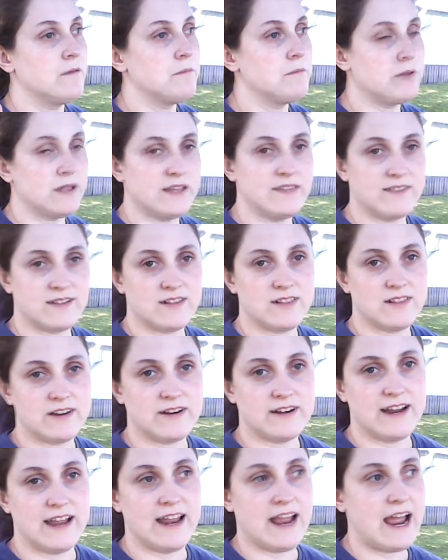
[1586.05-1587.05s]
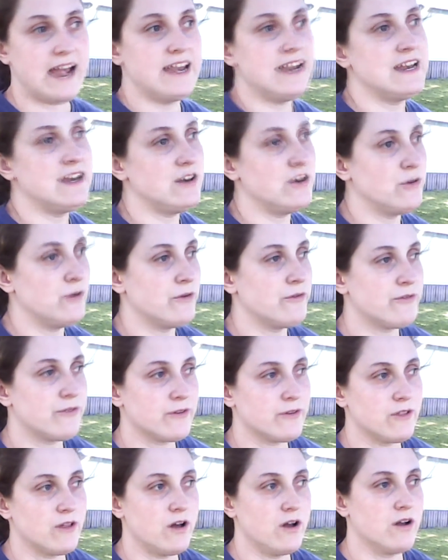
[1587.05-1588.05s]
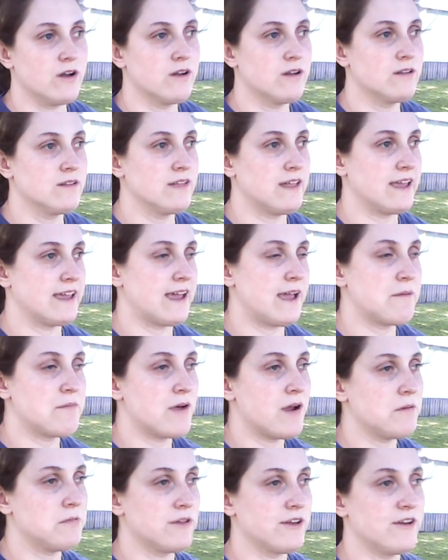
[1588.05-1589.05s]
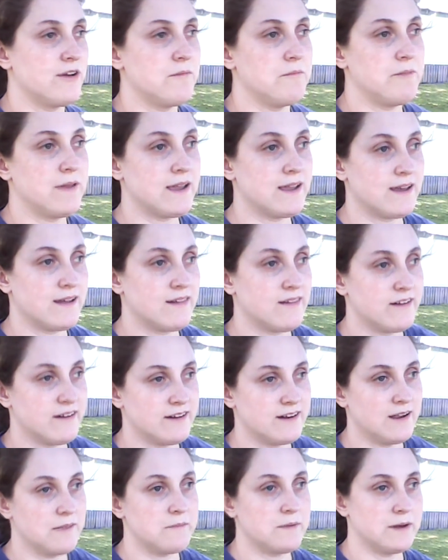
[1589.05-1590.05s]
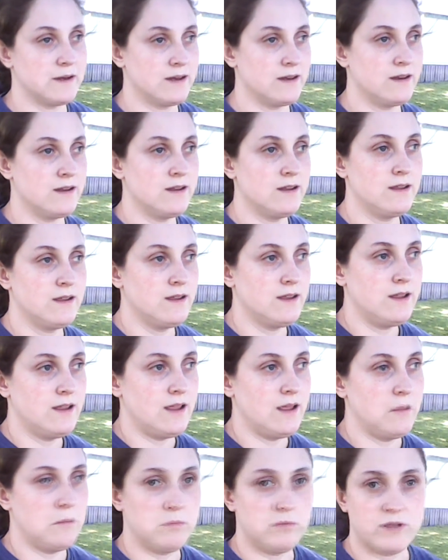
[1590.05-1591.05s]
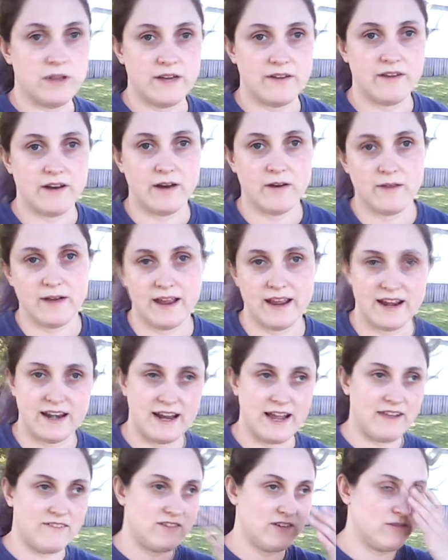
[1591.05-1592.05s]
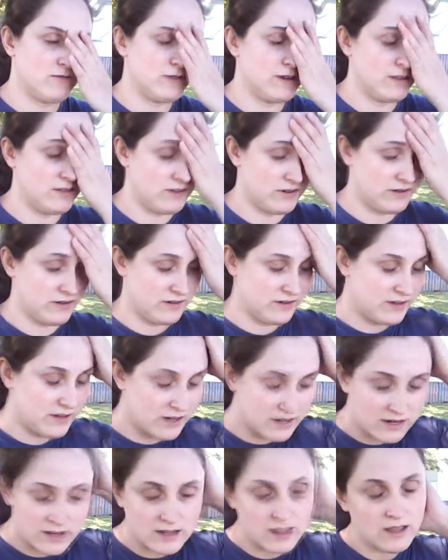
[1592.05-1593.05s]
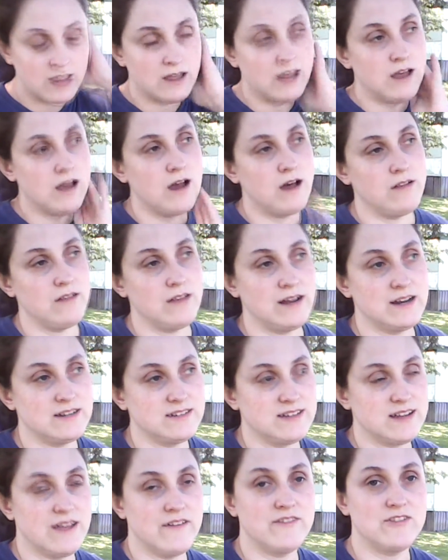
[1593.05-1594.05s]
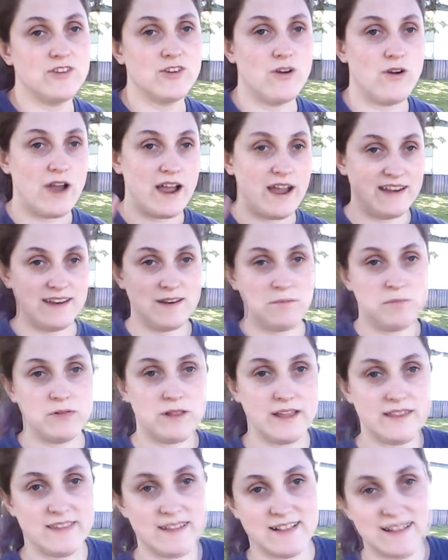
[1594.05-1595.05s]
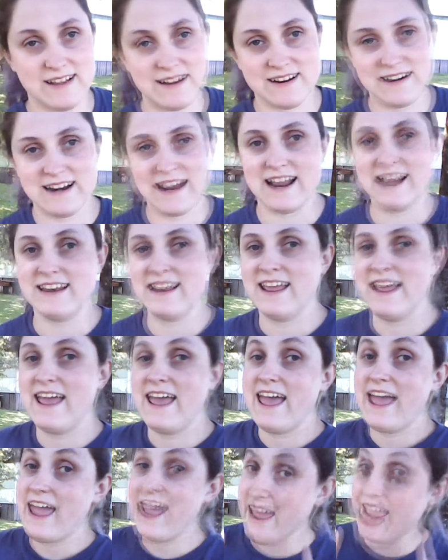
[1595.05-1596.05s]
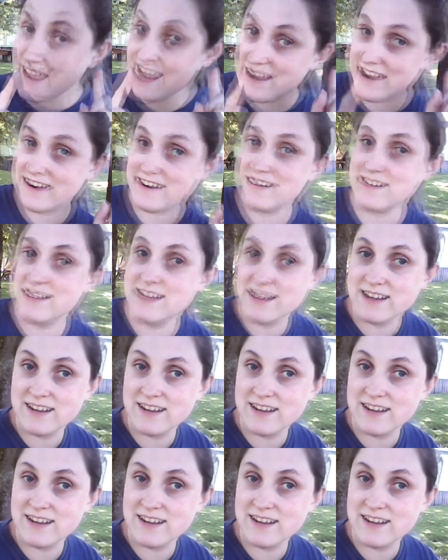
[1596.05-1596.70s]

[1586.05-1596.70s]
playing the clarinet. I didn't do it for long. Like, I probably couldn't pick the clarinet up and play right away. I'd have to relearn a lot of stuff. So I did play the clarinet, and